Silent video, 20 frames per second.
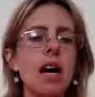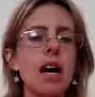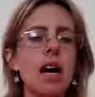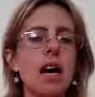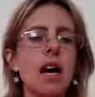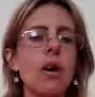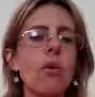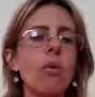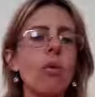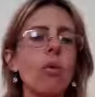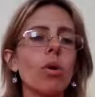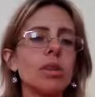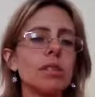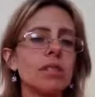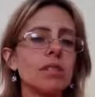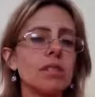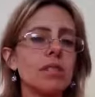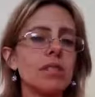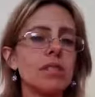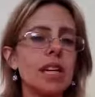
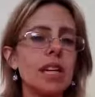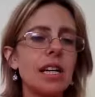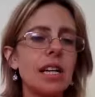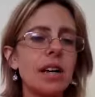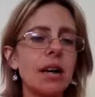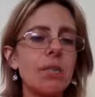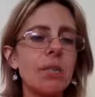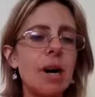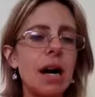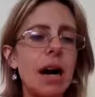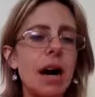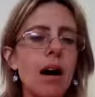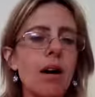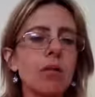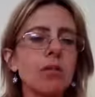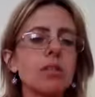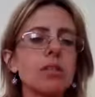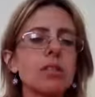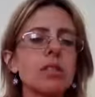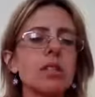what they are
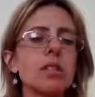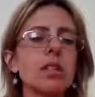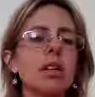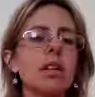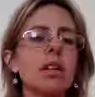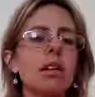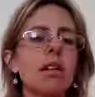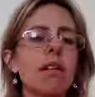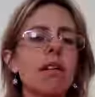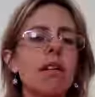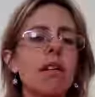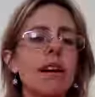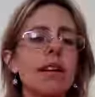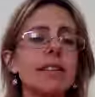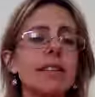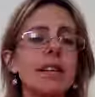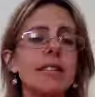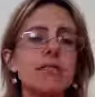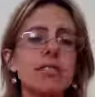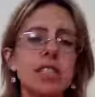about,
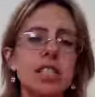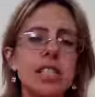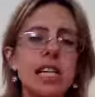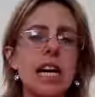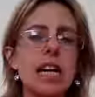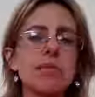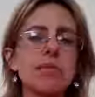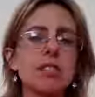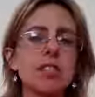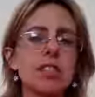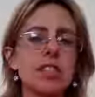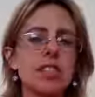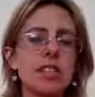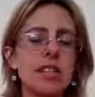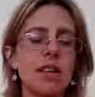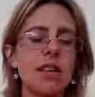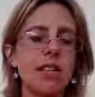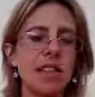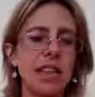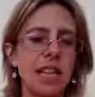and every time there is
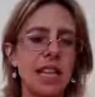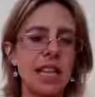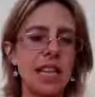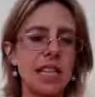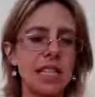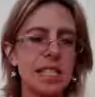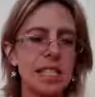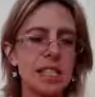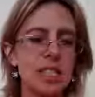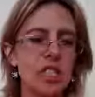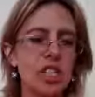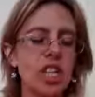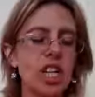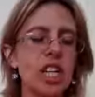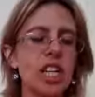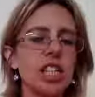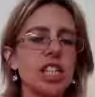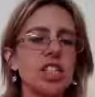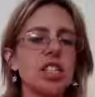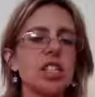something that's
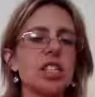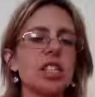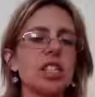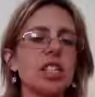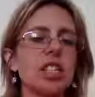changed,